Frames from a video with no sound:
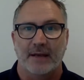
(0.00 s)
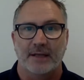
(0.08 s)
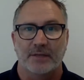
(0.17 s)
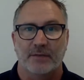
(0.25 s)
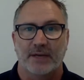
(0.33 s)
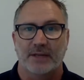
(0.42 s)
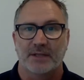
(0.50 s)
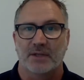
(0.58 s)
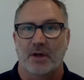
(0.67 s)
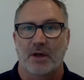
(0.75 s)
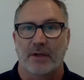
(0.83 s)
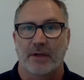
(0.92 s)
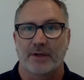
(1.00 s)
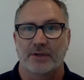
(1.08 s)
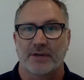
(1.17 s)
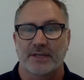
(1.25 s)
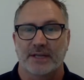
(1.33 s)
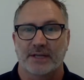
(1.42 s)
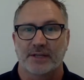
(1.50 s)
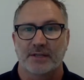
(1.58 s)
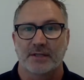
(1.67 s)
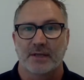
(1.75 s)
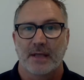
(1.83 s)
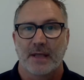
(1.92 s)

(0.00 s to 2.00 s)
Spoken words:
and to reconcile those transactions,